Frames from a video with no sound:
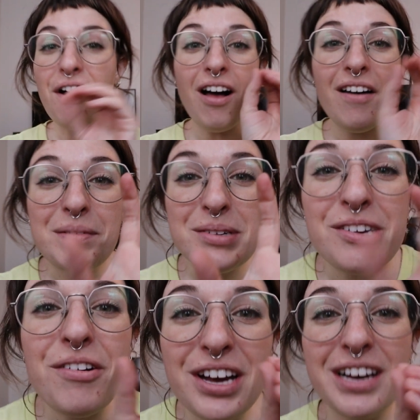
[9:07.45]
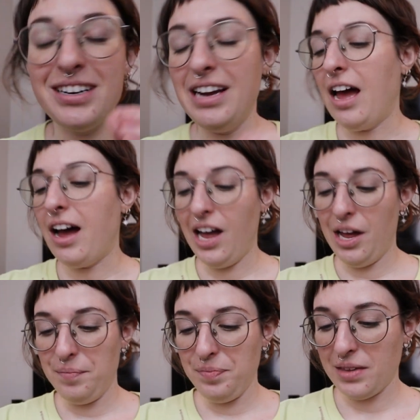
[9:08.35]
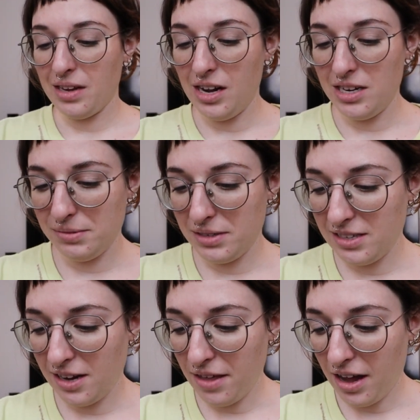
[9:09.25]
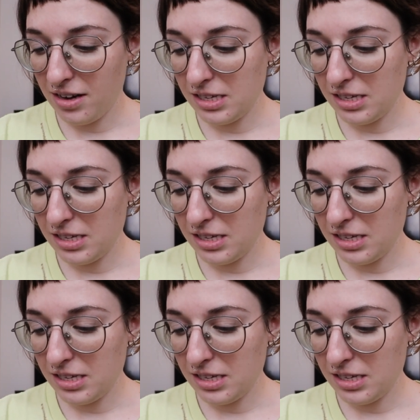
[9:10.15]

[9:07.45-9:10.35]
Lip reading: All of them are so good. I just wanted to tell you that,